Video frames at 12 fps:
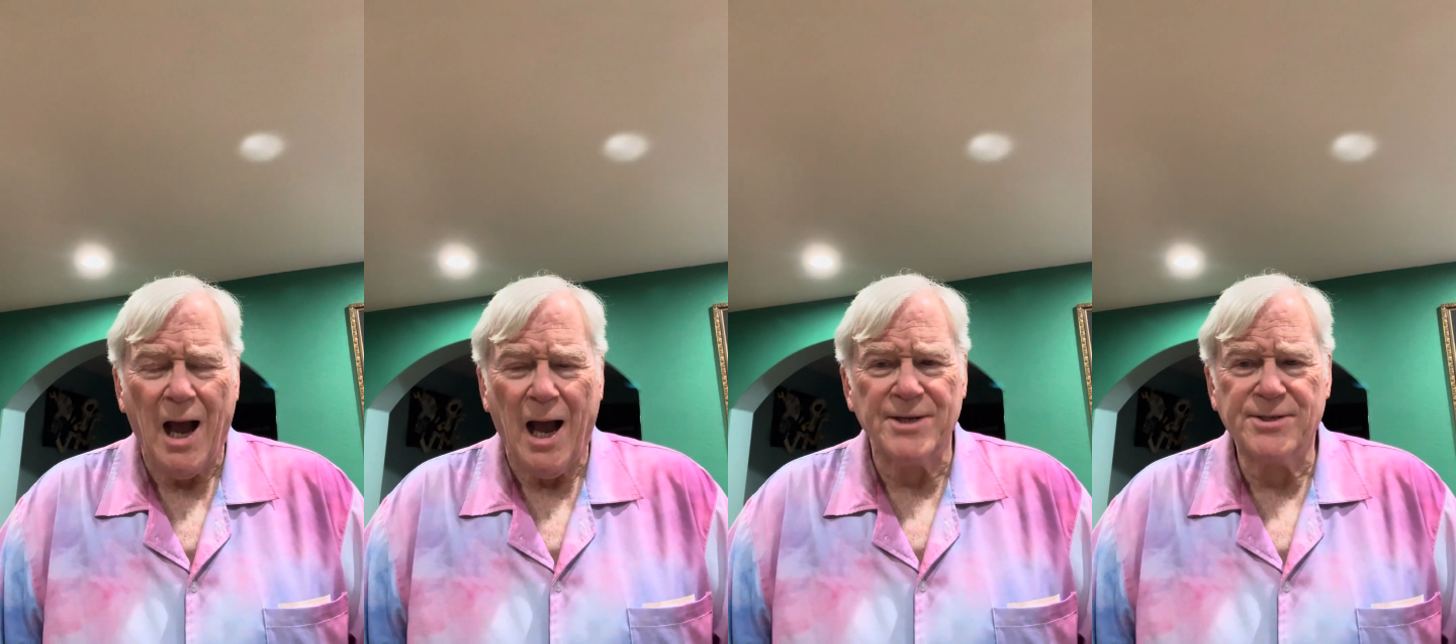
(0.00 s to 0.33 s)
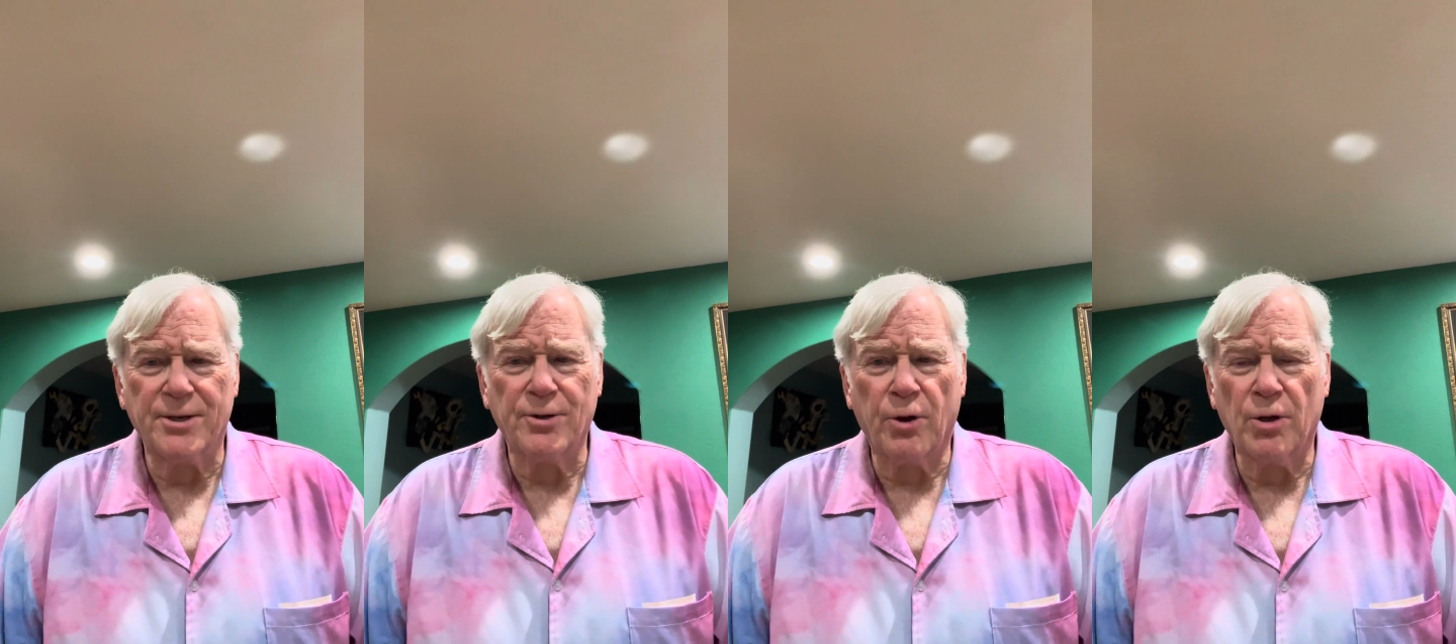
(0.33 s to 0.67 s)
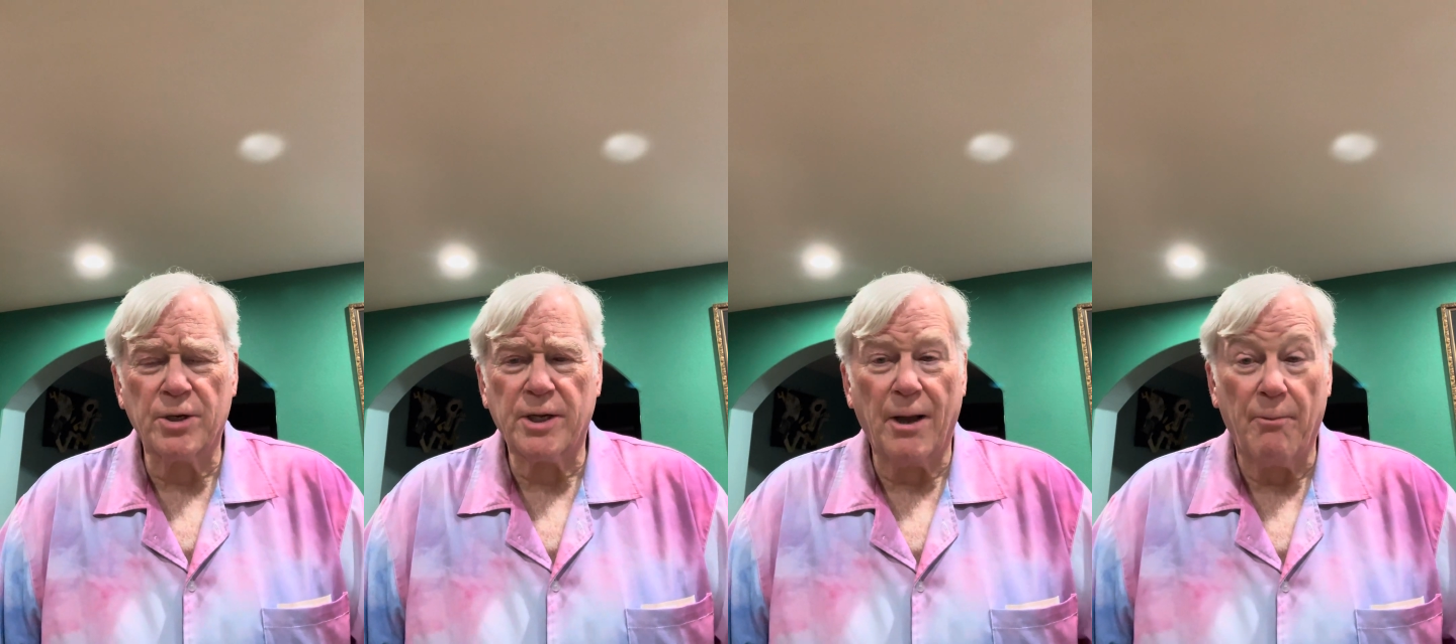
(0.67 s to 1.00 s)
I didn't
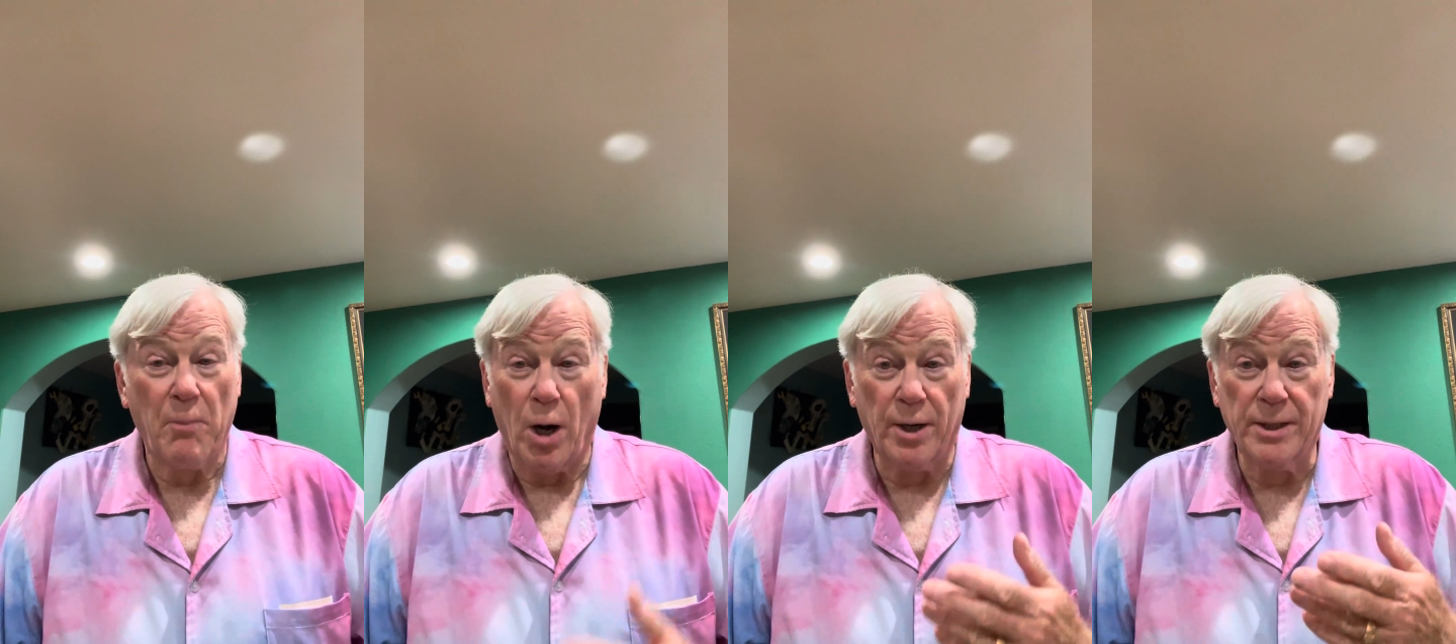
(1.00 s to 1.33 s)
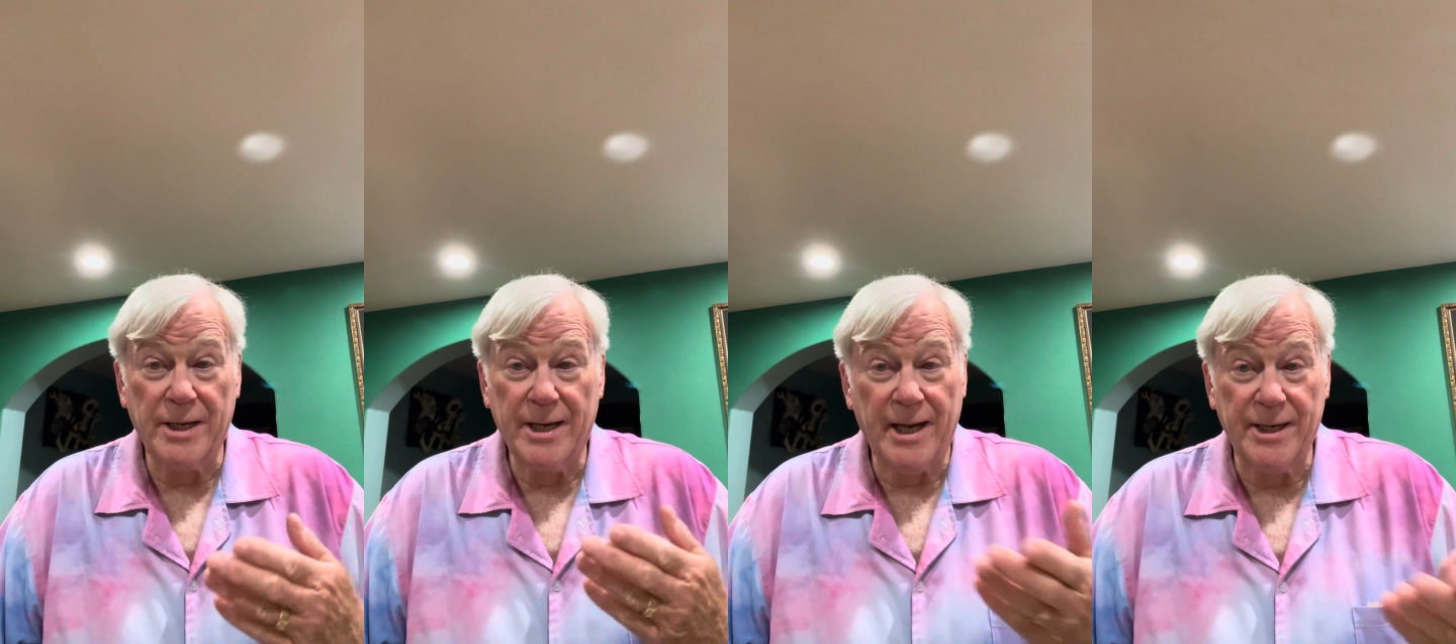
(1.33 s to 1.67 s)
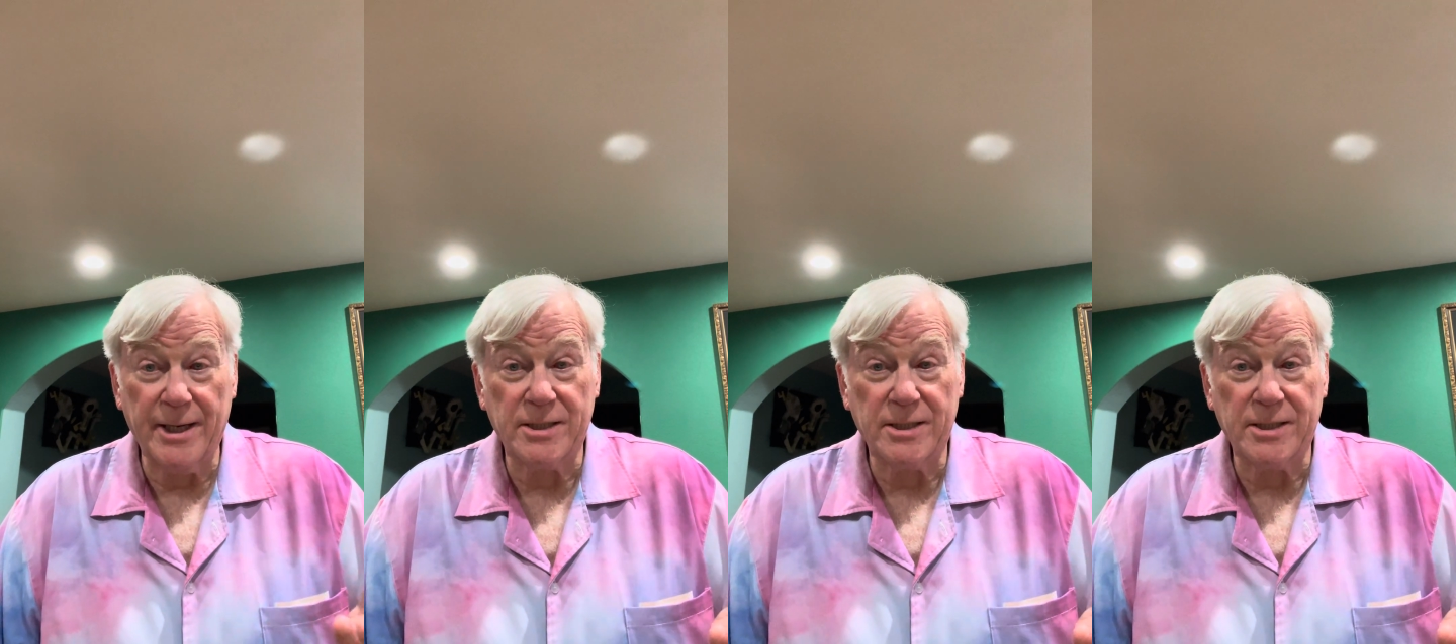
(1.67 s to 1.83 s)
look hardly any